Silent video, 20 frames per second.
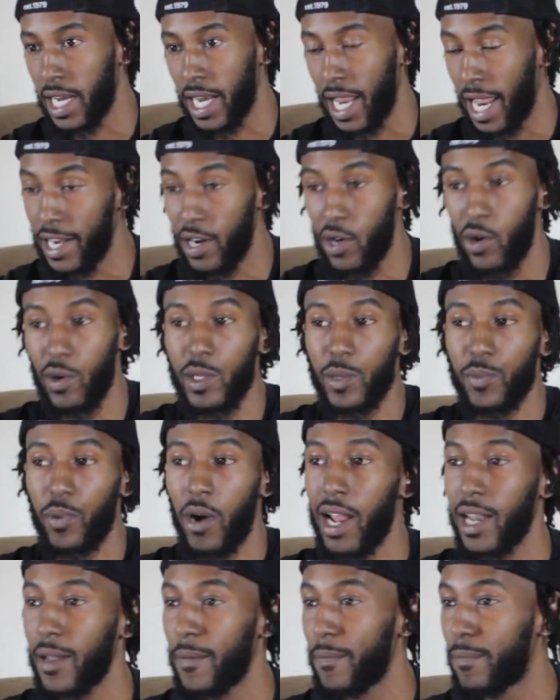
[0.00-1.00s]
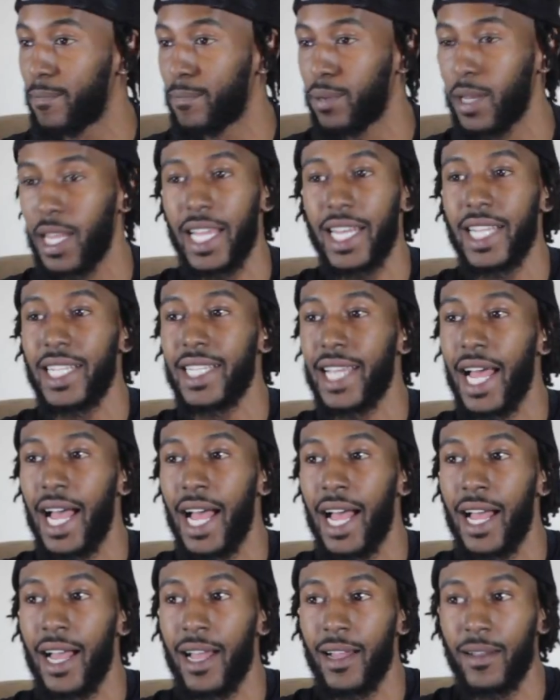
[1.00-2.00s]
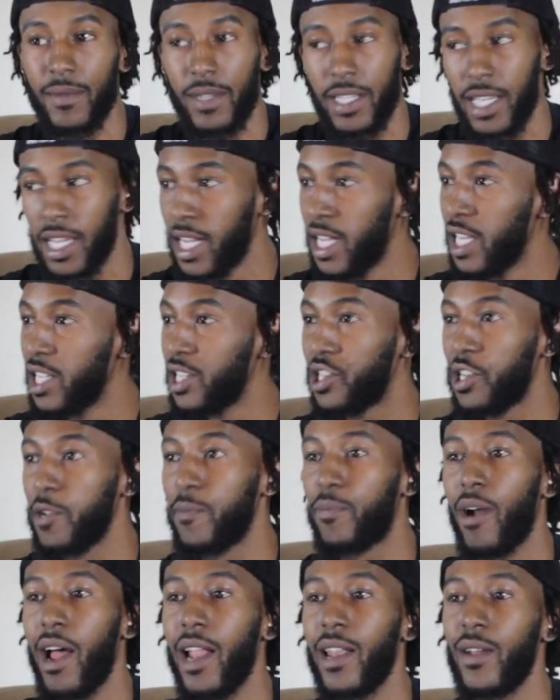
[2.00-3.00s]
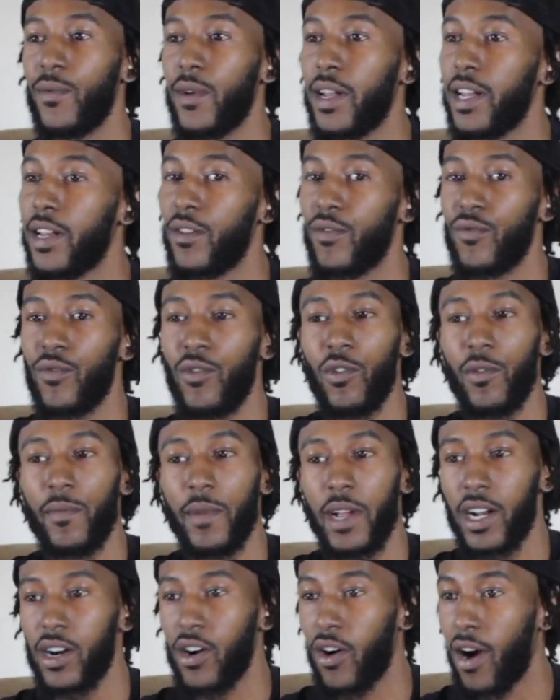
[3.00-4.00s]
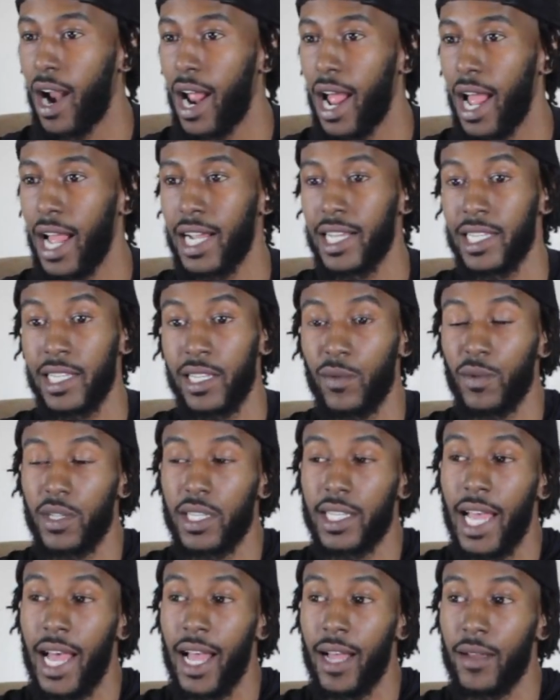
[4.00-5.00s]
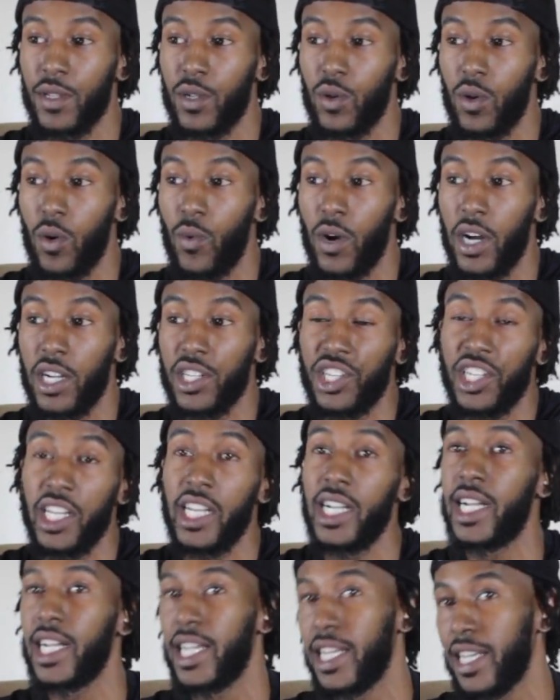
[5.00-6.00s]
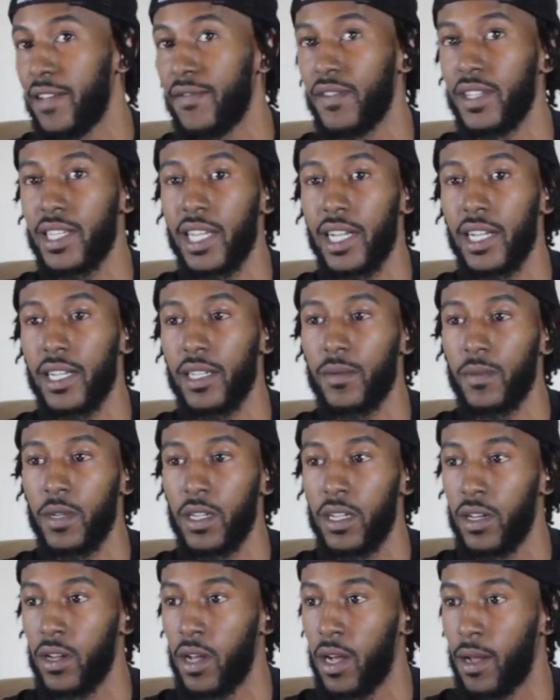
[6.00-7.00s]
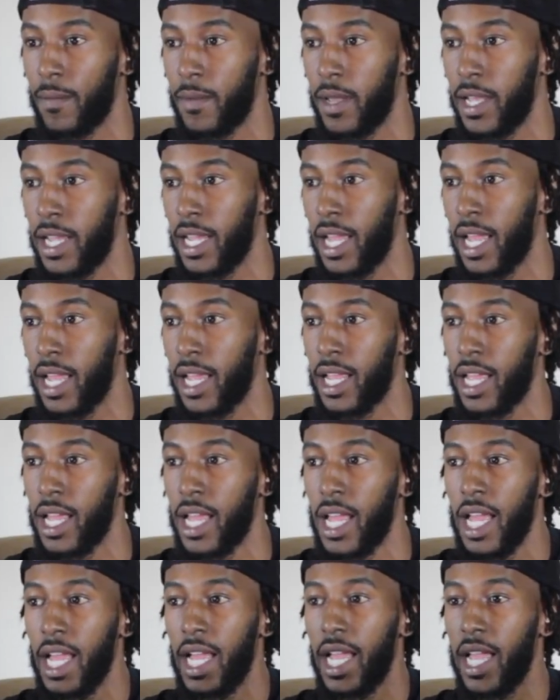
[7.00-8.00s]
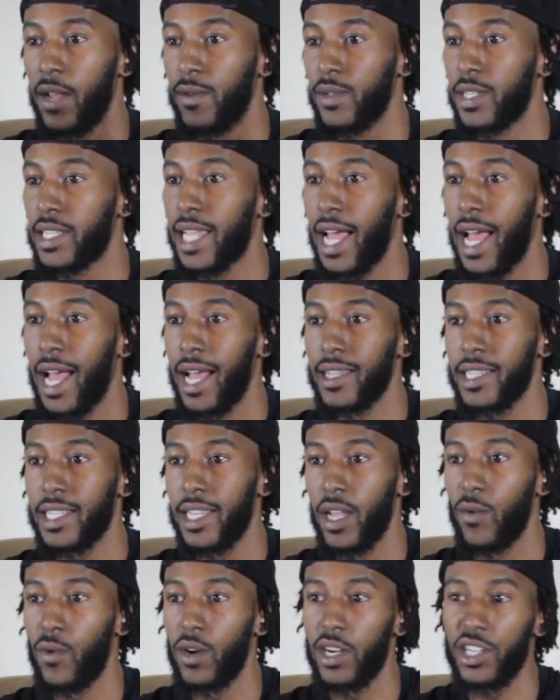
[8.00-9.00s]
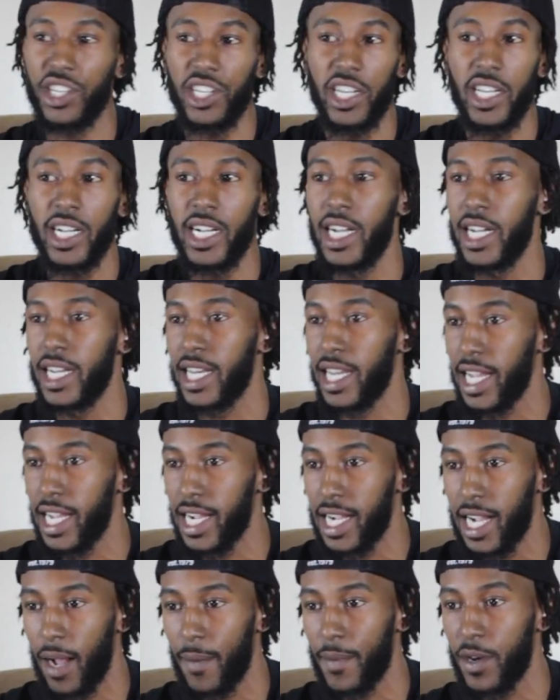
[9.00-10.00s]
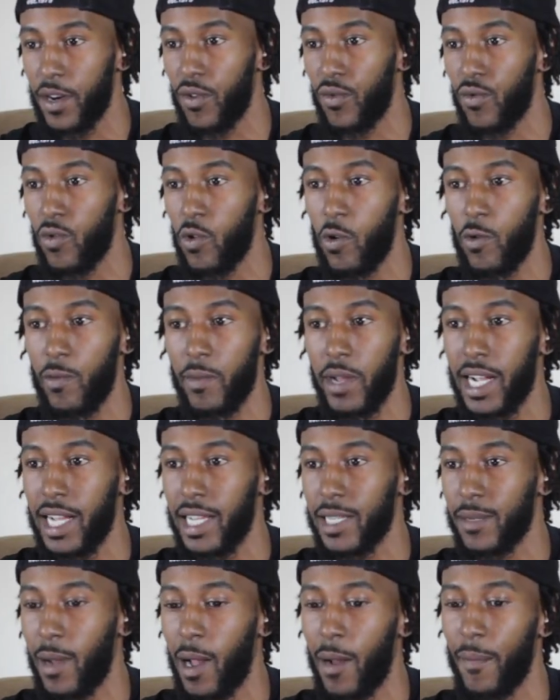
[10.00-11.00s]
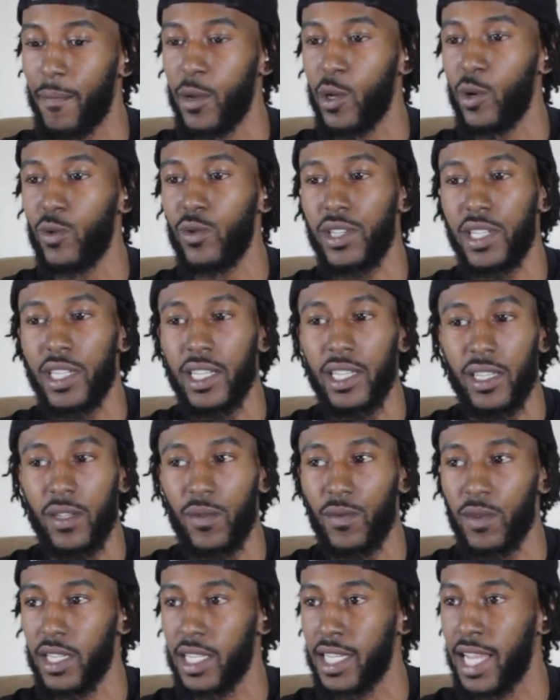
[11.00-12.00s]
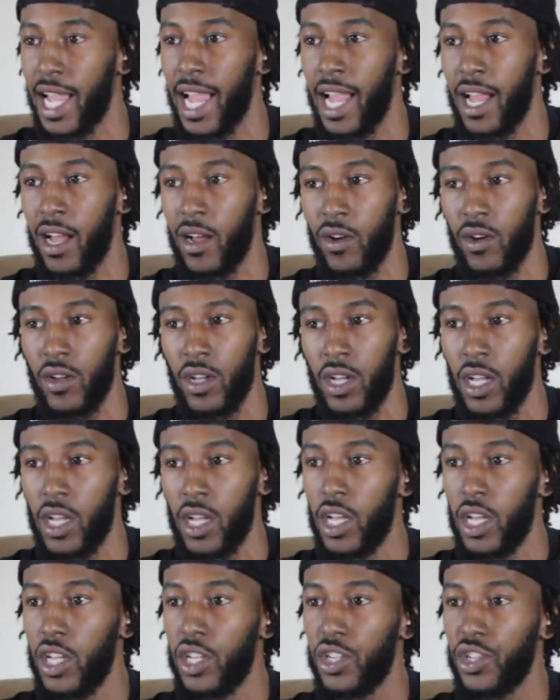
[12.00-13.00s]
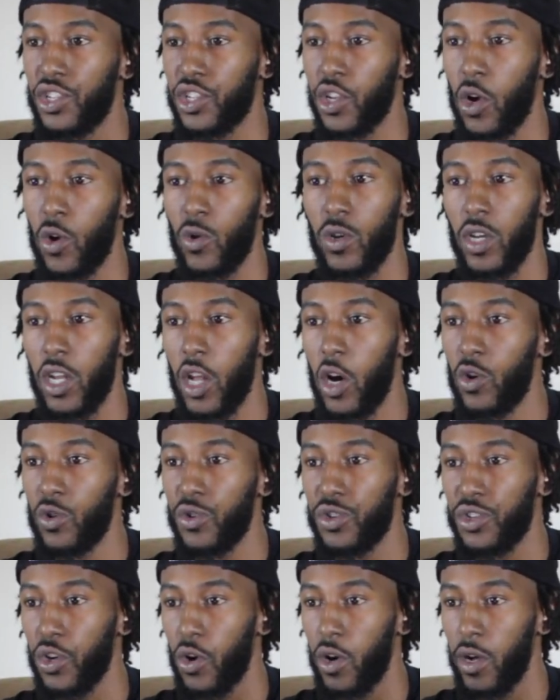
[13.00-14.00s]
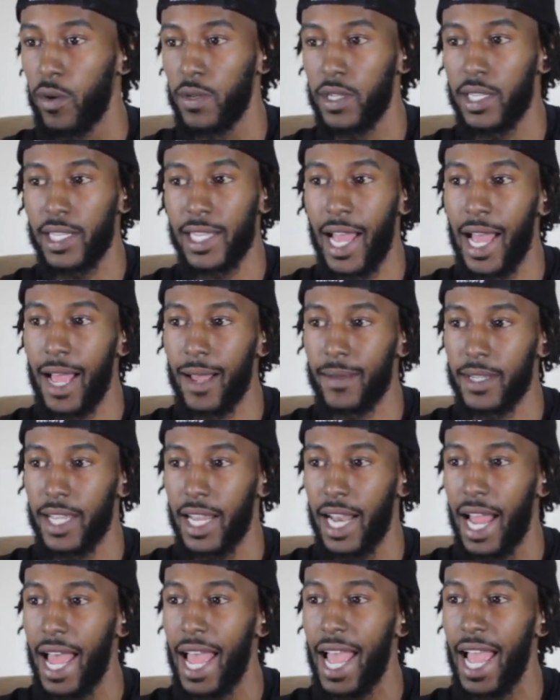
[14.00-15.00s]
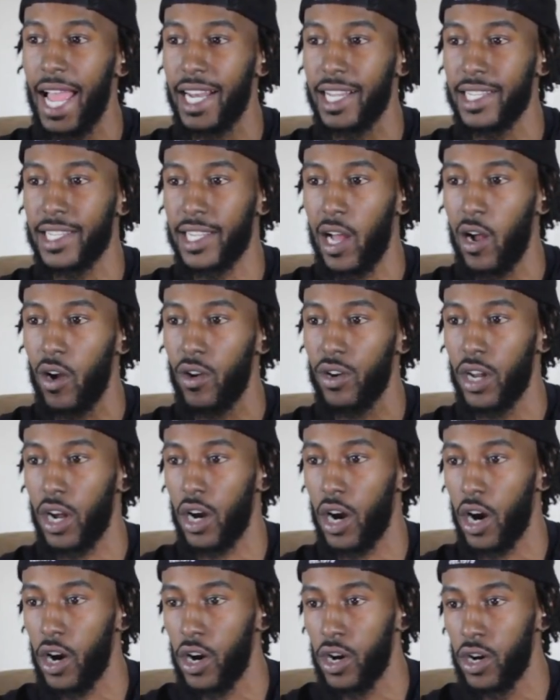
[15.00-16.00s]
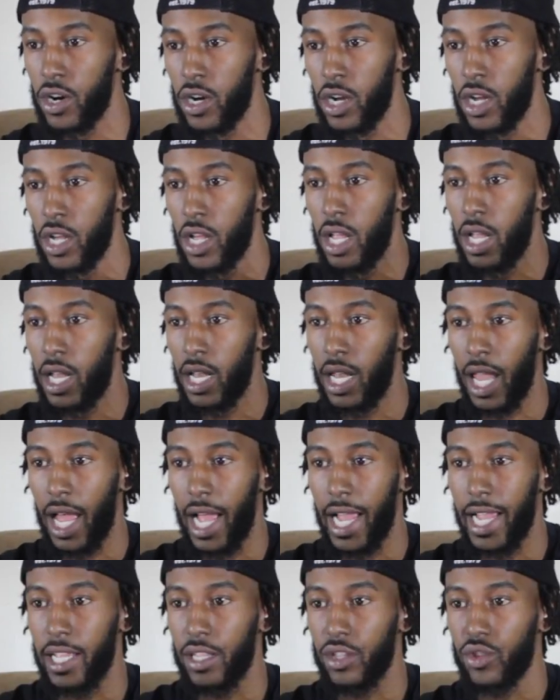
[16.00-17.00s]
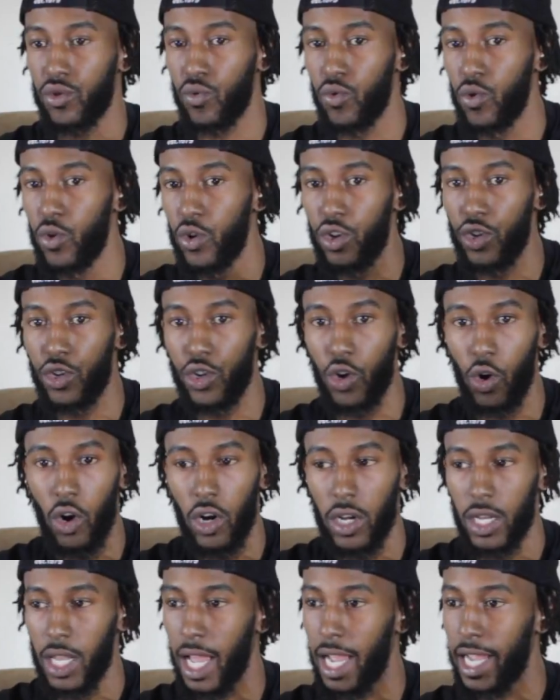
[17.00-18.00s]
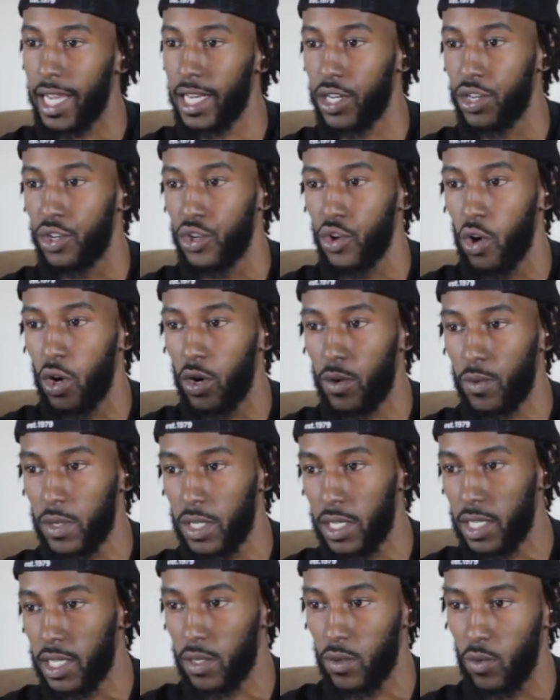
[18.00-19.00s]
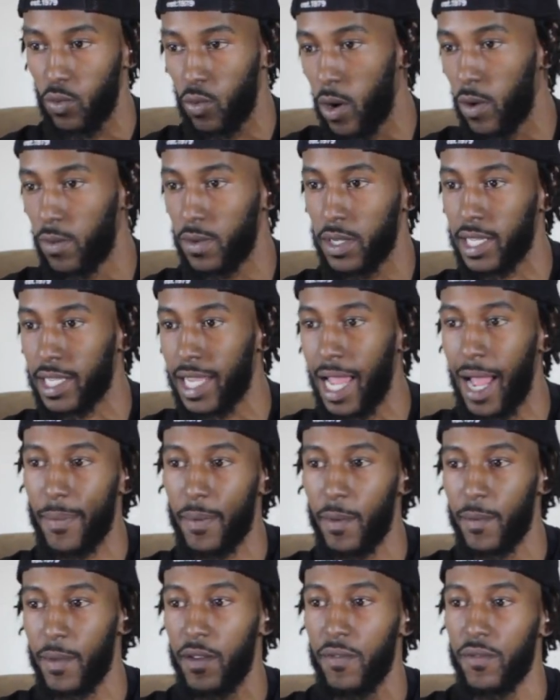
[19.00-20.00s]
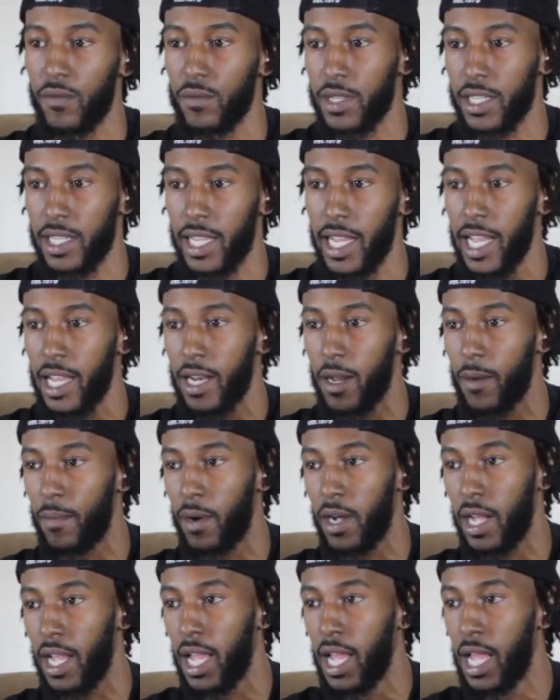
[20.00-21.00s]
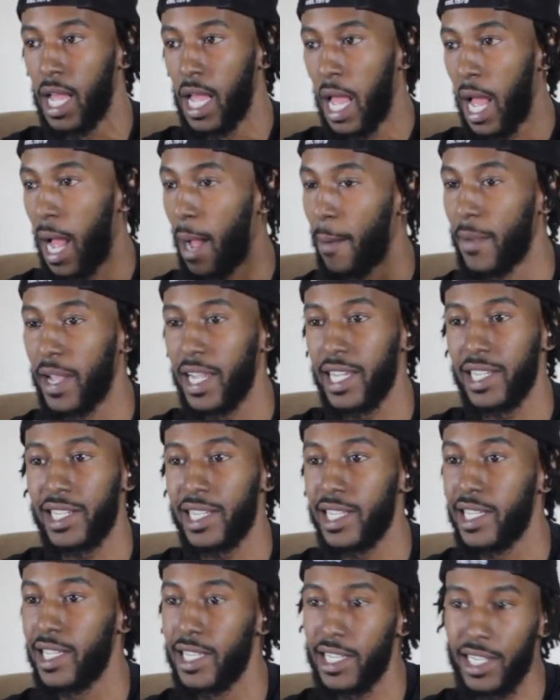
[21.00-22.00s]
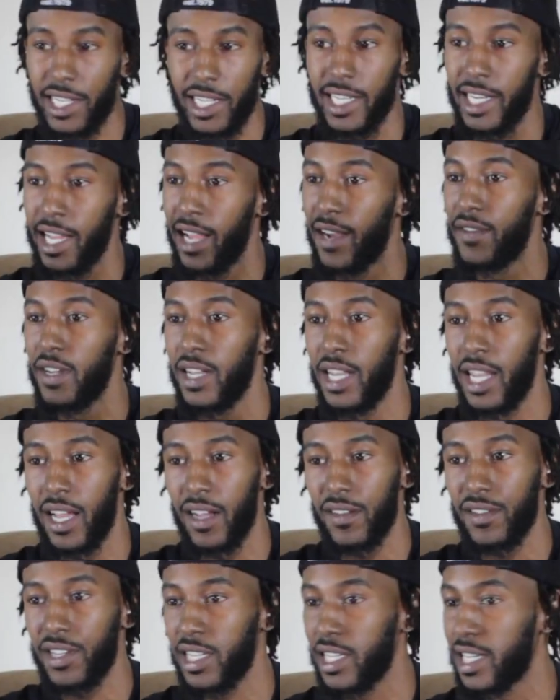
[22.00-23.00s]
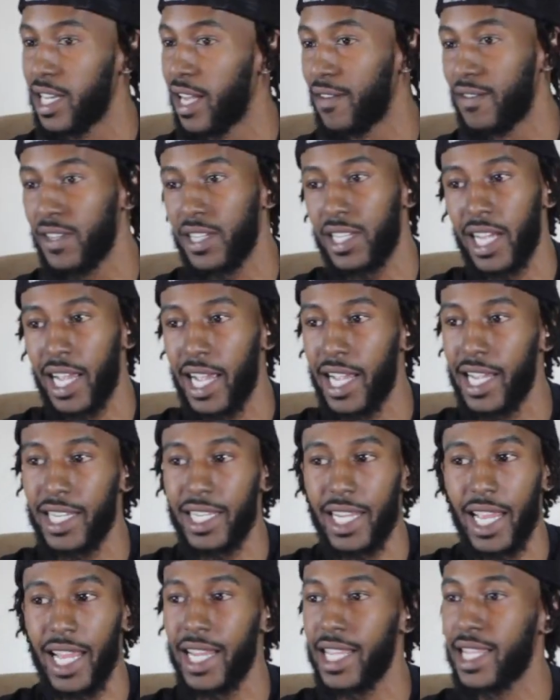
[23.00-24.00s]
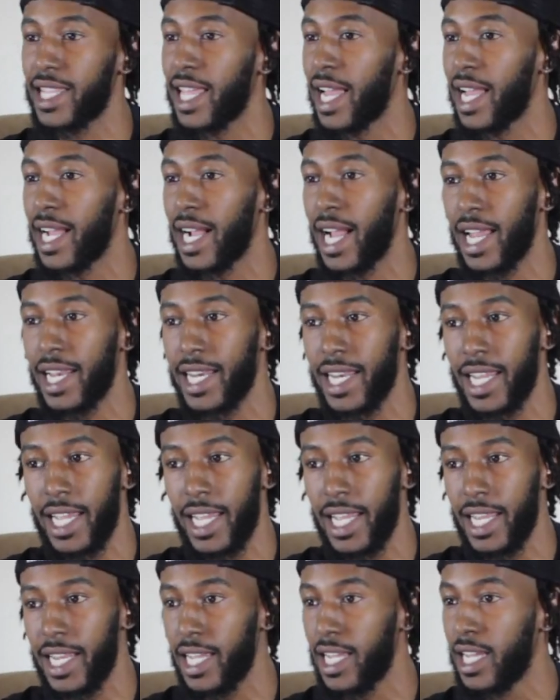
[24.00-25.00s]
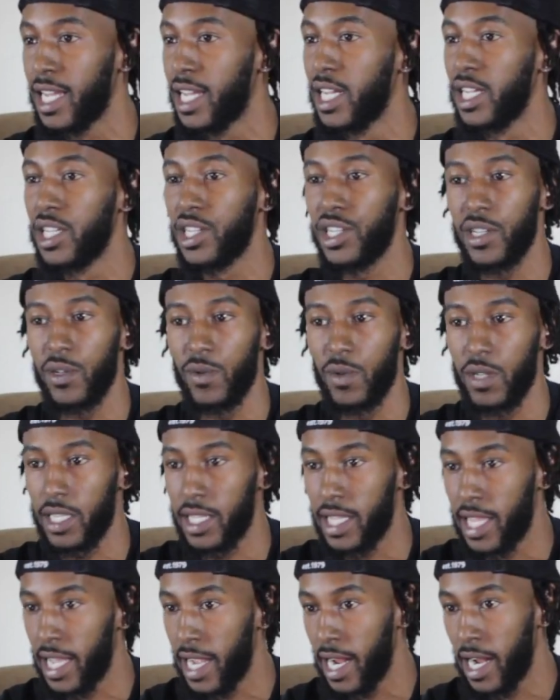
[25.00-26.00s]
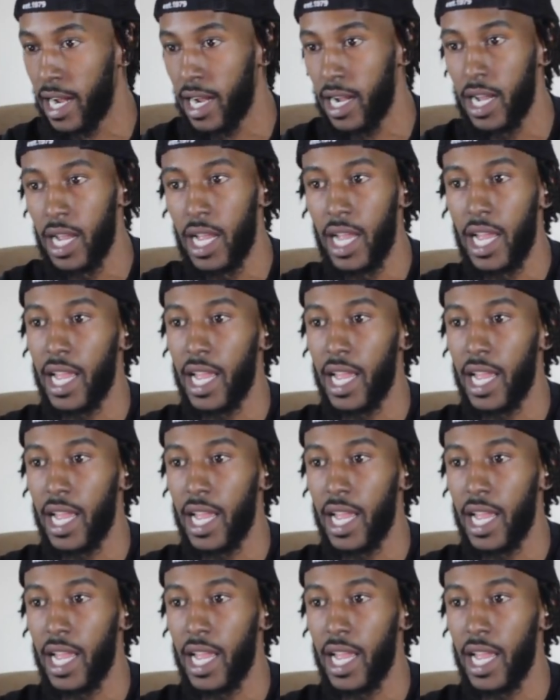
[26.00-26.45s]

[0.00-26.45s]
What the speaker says: And I know it was probably plenty times she probably went in the room and cried, because it was times where she couldn't even touch me, you know what I mean? And it was times that where she couldn't even come in the room because my immune system was down so low. So it was times that I had to talk to her, like, through the door. Like, the door was what was stopping me from seeing her. But I mean, she never left. She never changed anything I needed. She was there.